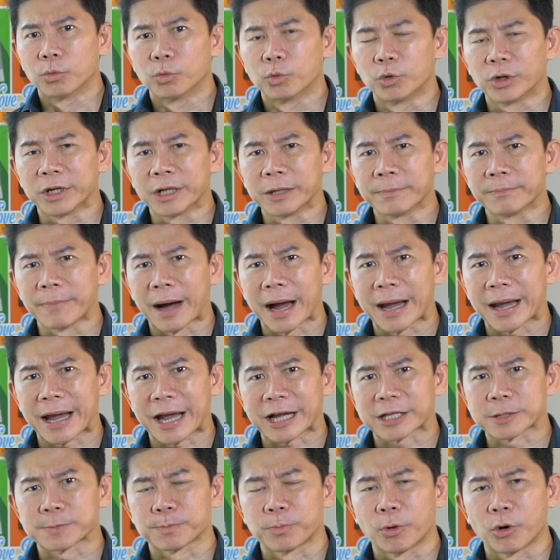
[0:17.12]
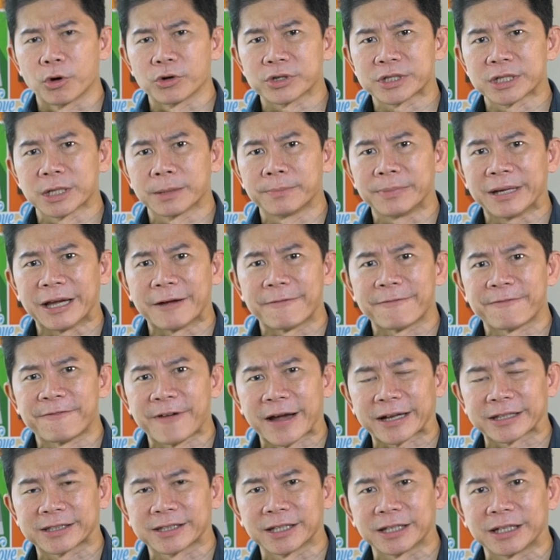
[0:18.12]
wouldn't my exposure be
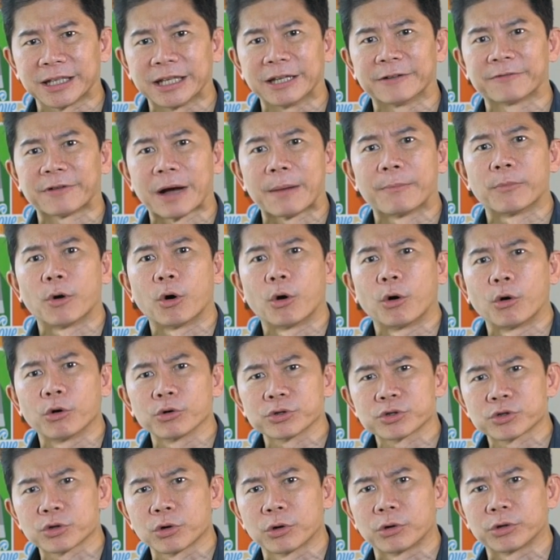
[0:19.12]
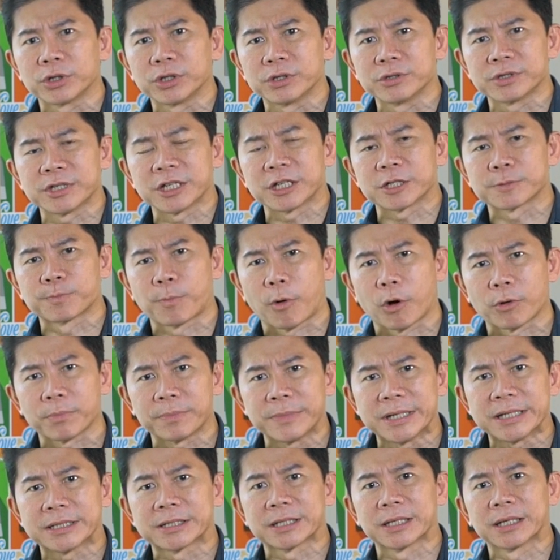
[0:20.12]
affected if I'm also using spot
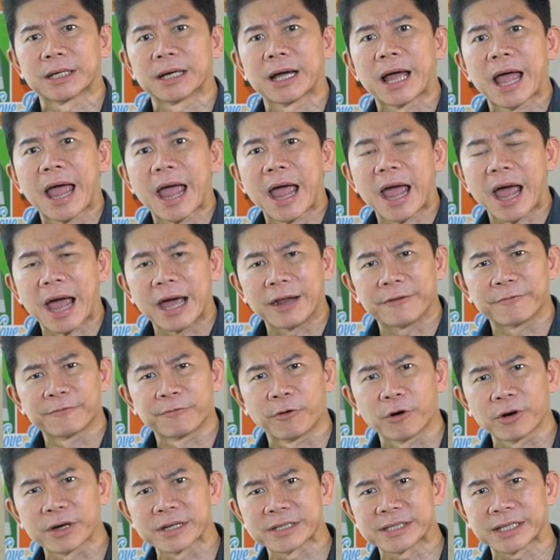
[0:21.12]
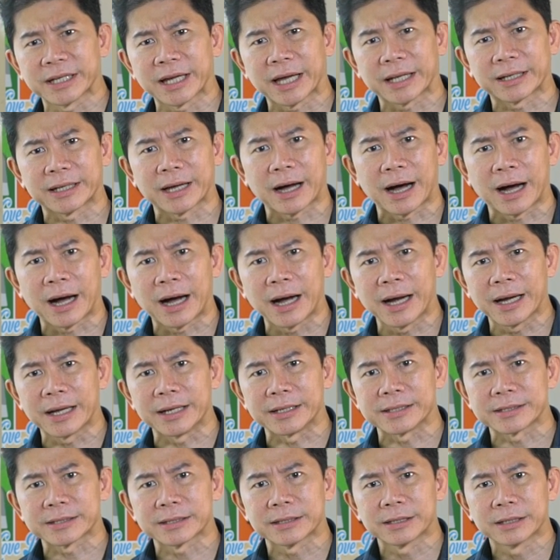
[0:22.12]
meter and focusing at the
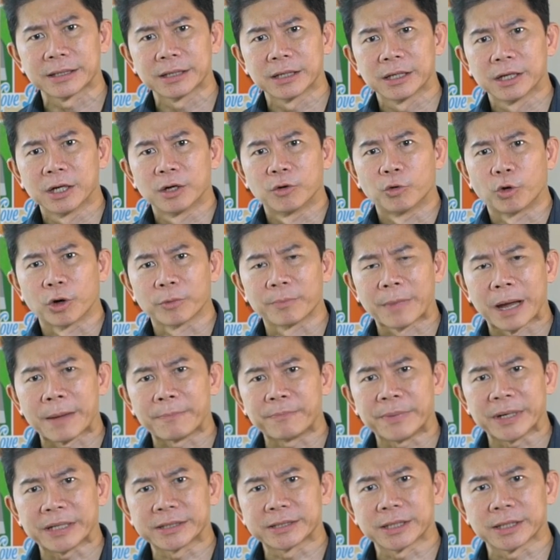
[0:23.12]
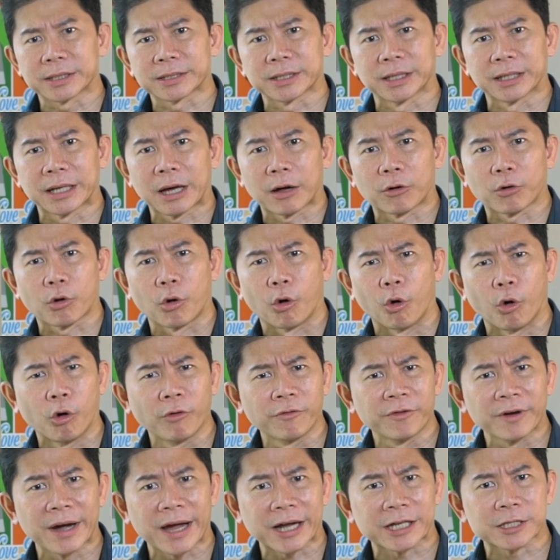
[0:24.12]
eyes? Won't my picture turn out
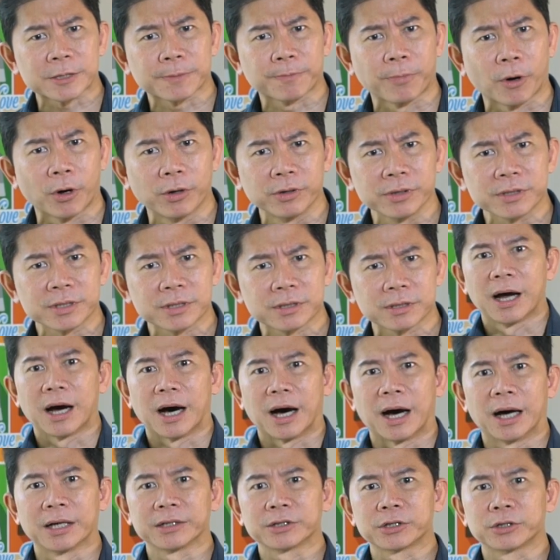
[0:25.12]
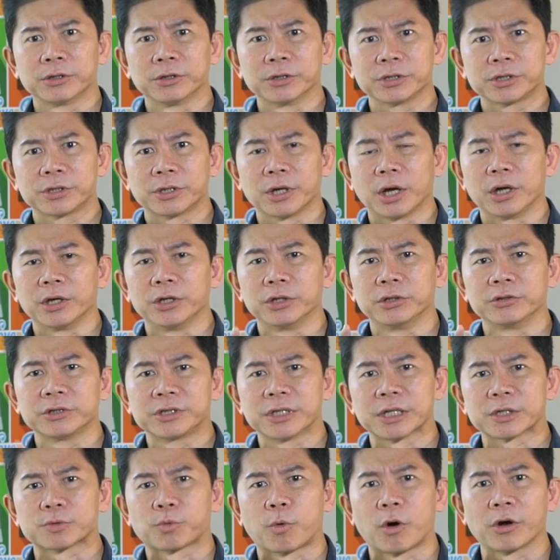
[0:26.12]
overexposed? Ankush, you
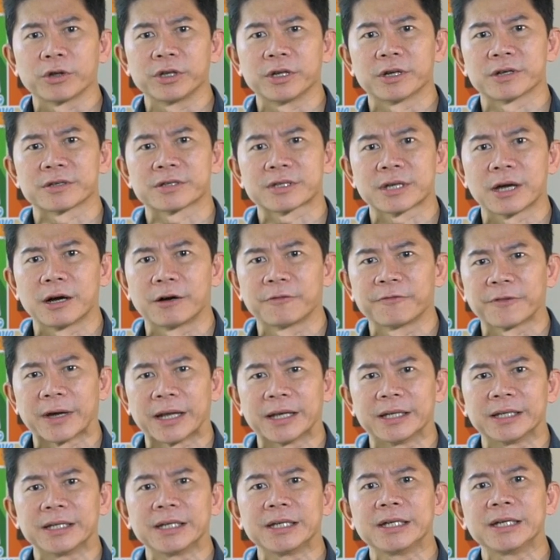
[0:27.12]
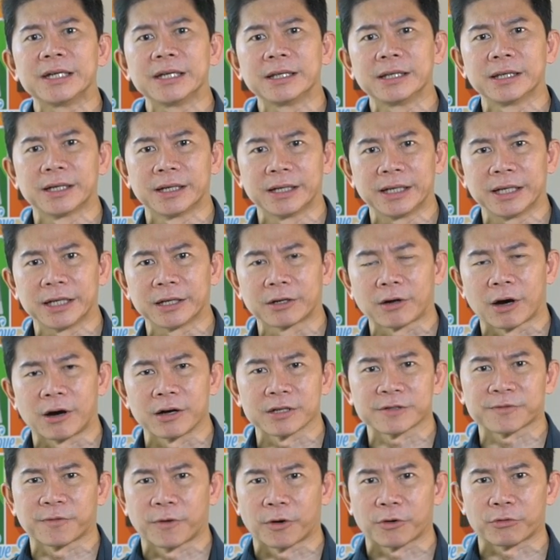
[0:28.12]
just won yourself an e-learning
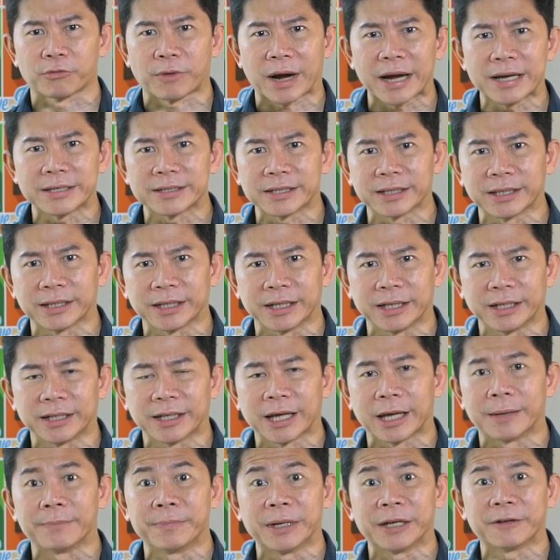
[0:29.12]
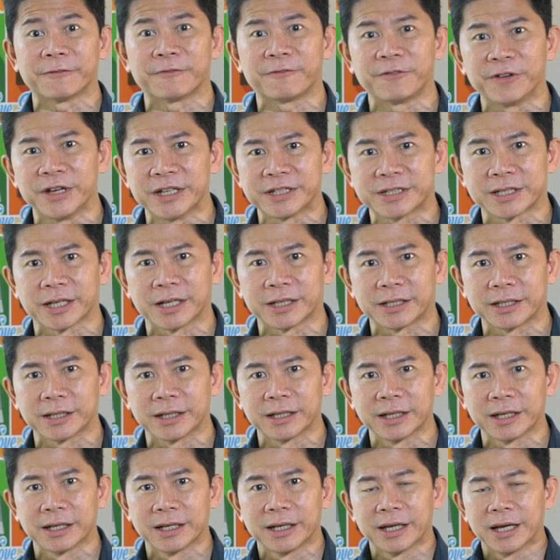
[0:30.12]
course for writing in and being featured,
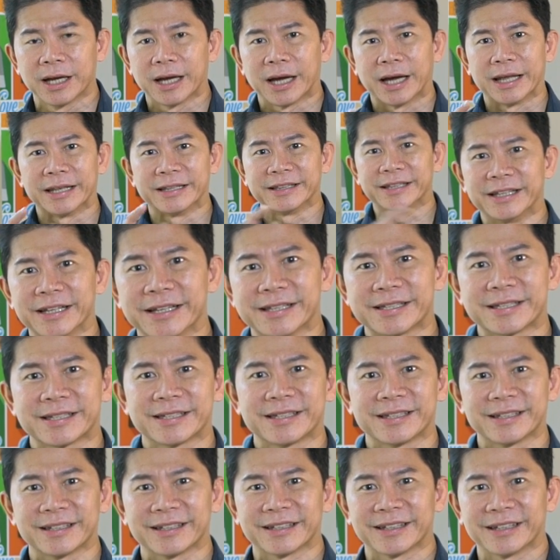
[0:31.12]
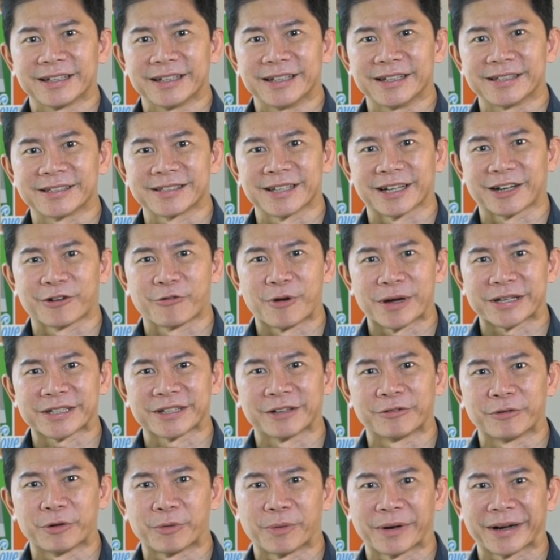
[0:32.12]
and this is the
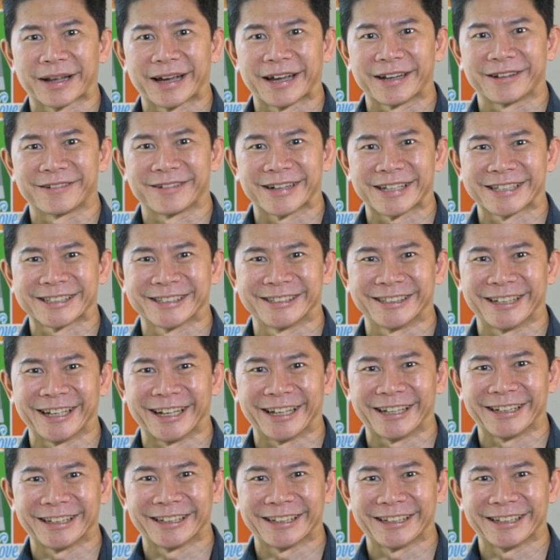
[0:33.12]
question we want to address today.